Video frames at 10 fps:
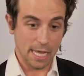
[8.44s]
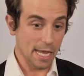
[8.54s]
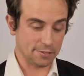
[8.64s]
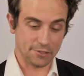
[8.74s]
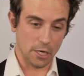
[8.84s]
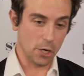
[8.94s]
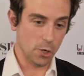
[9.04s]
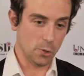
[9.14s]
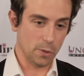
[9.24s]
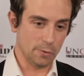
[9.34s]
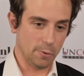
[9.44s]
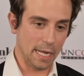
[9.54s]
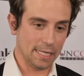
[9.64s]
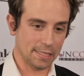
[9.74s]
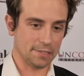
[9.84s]
Yeah, so
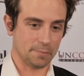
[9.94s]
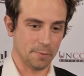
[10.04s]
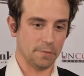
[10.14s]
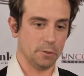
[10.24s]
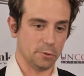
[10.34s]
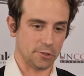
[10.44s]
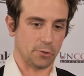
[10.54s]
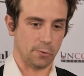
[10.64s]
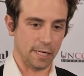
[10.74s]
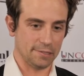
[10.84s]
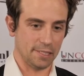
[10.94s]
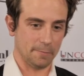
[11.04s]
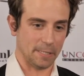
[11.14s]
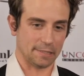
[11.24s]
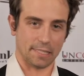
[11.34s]
writing this movie was crazy
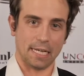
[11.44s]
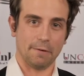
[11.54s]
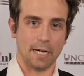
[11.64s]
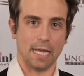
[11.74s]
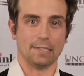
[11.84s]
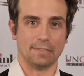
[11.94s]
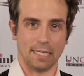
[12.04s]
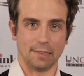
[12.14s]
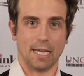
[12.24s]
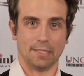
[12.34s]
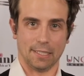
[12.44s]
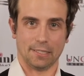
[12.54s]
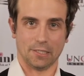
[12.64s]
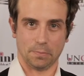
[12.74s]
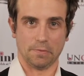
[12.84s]
because I never had a deadline
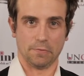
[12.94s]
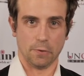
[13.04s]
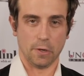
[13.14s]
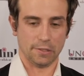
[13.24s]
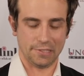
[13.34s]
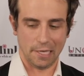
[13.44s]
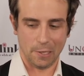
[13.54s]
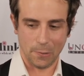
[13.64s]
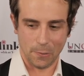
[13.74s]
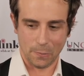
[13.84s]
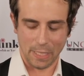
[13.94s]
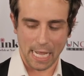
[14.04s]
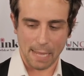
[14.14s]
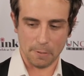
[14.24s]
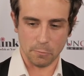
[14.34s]
like this before. So what
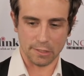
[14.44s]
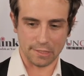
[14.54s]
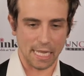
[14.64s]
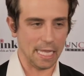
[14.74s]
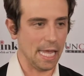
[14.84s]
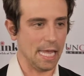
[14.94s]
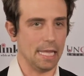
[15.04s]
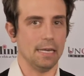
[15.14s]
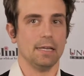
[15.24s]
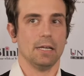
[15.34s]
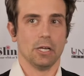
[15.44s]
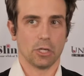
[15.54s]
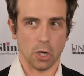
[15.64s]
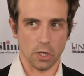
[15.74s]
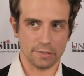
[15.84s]
happened was I had
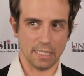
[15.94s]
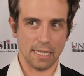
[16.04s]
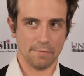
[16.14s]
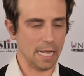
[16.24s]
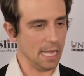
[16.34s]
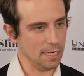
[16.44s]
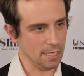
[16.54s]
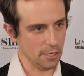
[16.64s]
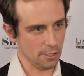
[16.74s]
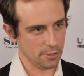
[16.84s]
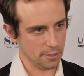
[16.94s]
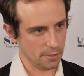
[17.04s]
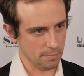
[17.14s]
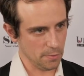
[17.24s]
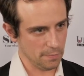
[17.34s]
called David. I had
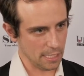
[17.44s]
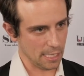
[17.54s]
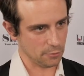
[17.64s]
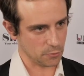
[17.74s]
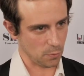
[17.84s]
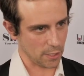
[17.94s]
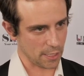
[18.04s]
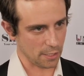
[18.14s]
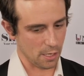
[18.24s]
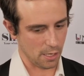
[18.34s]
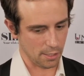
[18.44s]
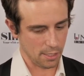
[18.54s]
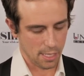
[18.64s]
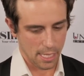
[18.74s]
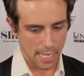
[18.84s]
another movie that I was working on,
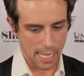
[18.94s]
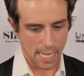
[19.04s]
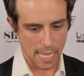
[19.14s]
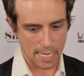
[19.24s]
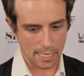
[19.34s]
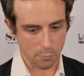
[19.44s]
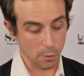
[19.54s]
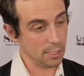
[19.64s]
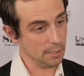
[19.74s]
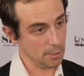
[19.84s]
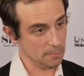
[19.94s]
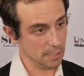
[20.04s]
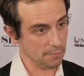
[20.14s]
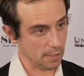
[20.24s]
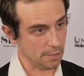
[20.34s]
and I wanted him to be
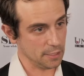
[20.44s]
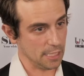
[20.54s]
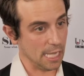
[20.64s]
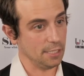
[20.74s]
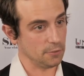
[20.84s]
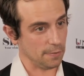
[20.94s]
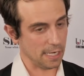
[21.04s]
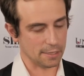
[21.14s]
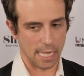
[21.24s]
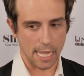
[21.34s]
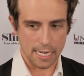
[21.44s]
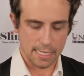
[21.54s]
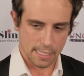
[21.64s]
involved in that and direct that.